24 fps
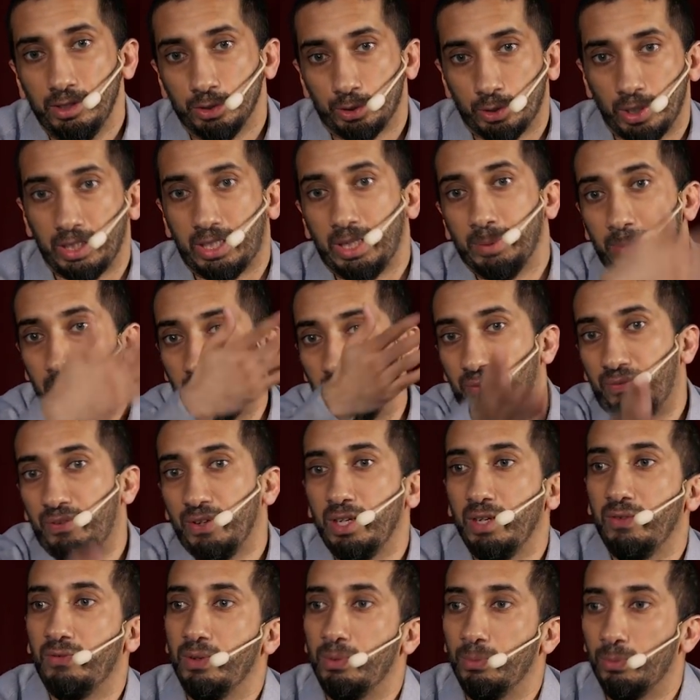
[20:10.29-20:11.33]
so I can
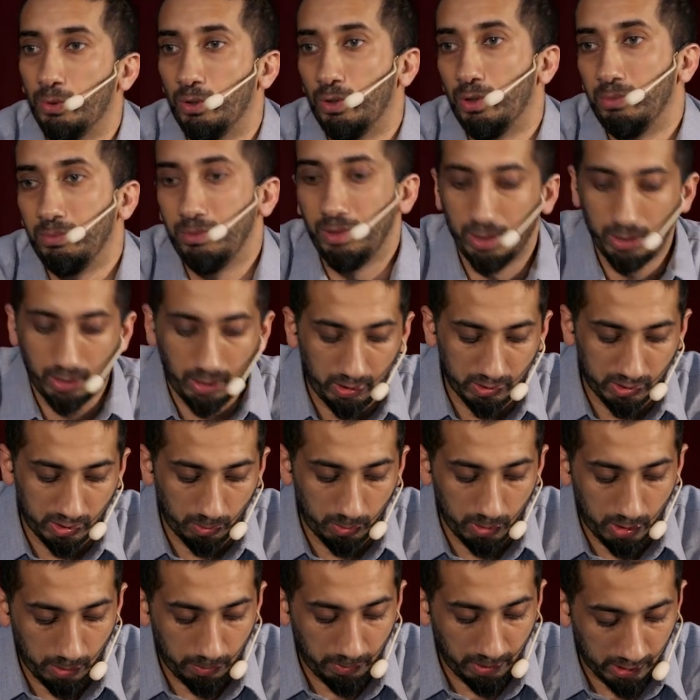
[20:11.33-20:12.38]
benefit even more. May Allah
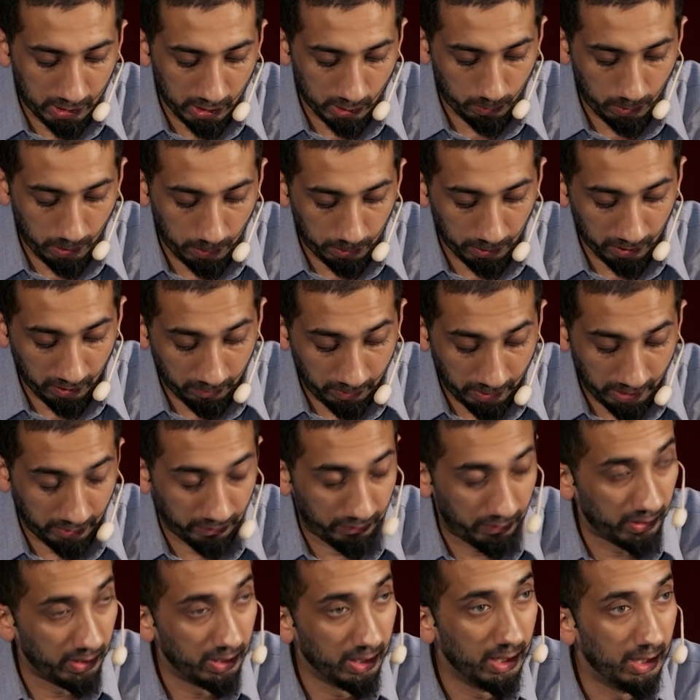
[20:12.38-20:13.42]
Azza wa Jal make us people of
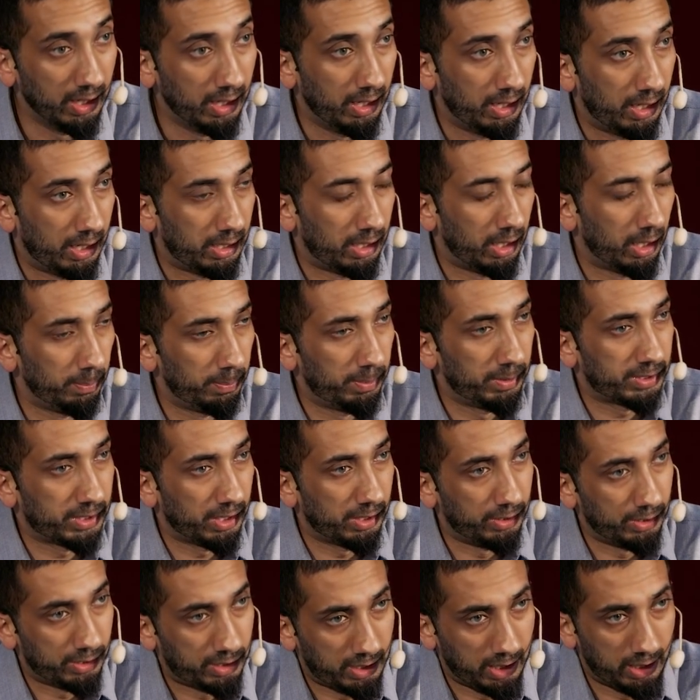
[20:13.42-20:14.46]
benefit and help us
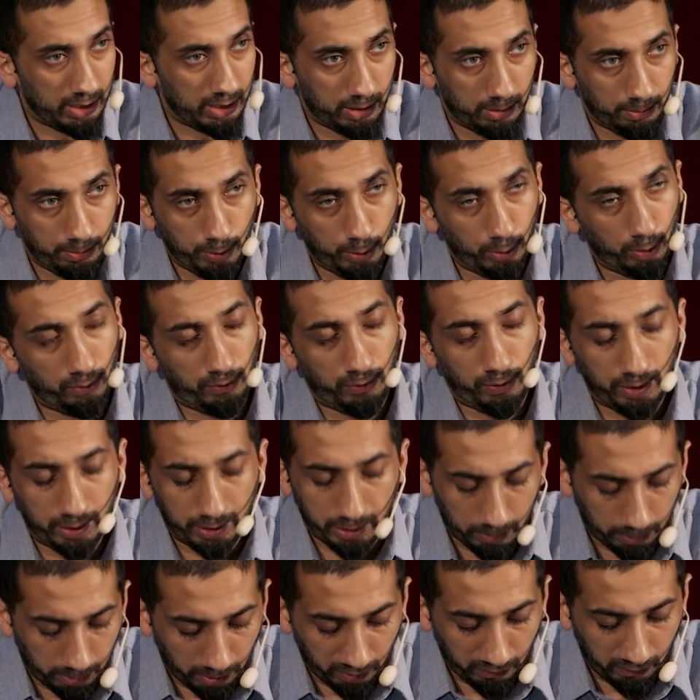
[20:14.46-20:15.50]
understand the beautiful
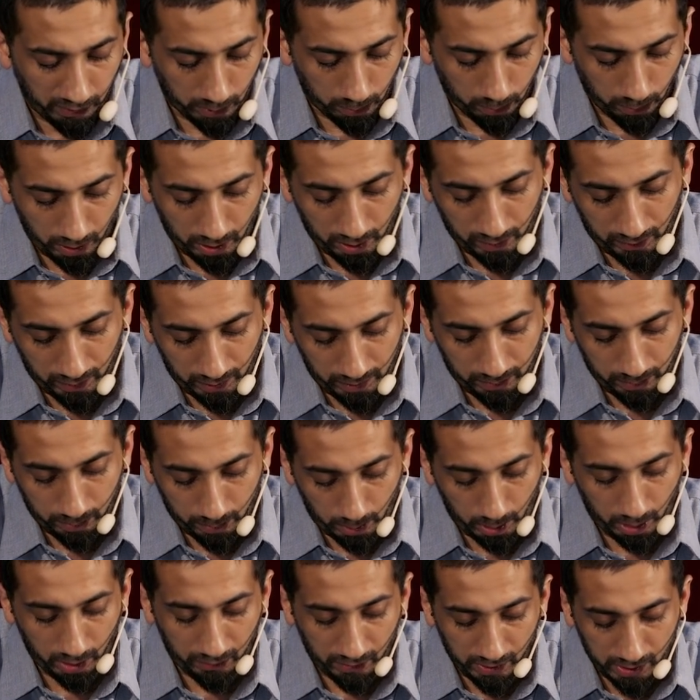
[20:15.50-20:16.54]
and the perfect word
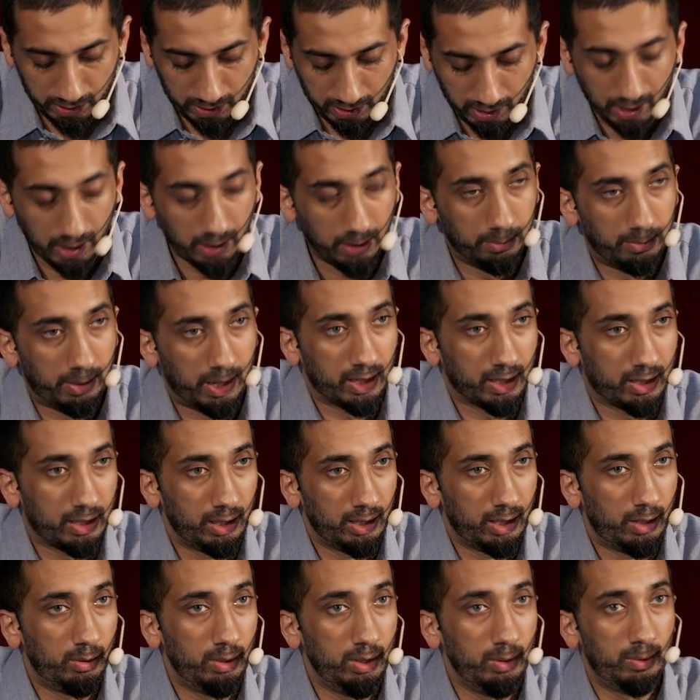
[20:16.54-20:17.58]
of His.
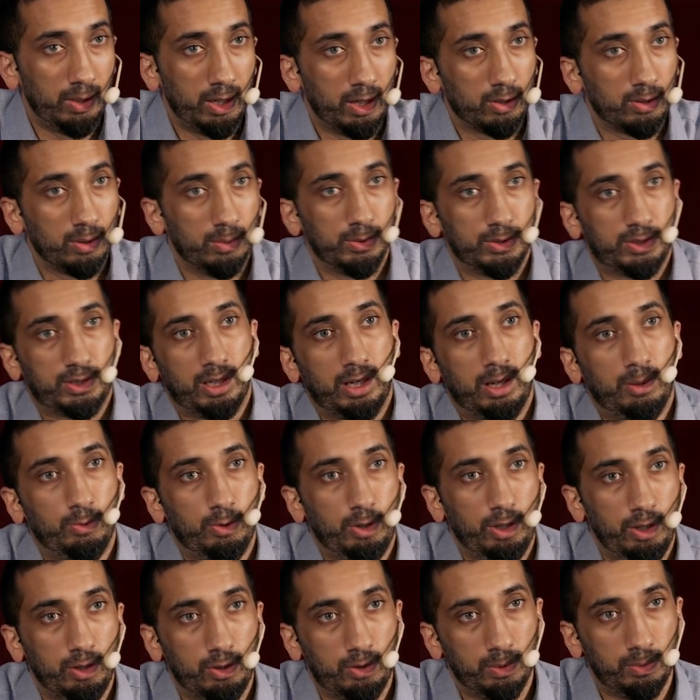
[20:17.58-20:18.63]
Barakallahu li wa lakum. Assalamu
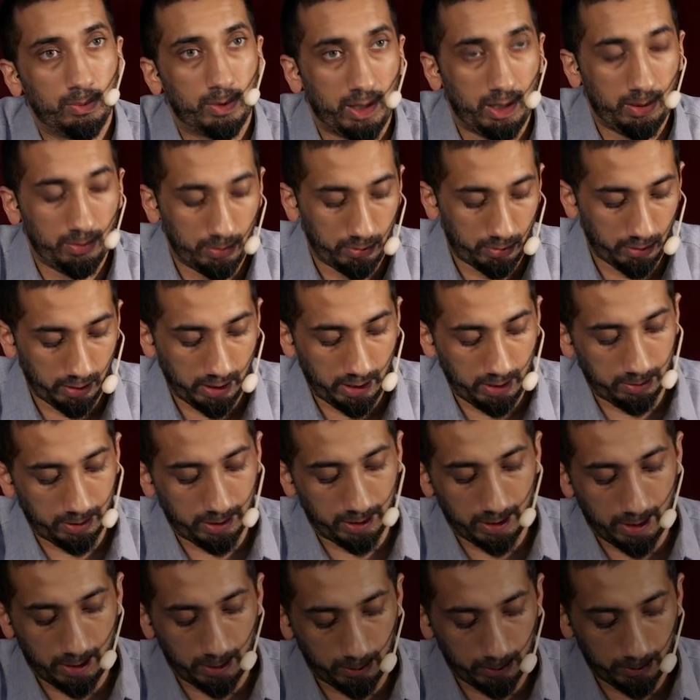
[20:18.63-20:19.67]
alaikum wa rahmatullahi wa
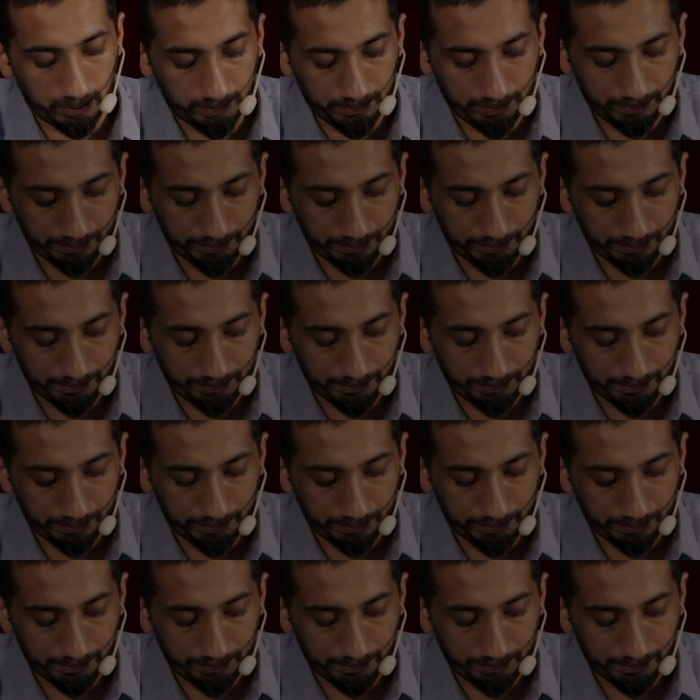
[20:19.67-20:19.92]
barakatuh.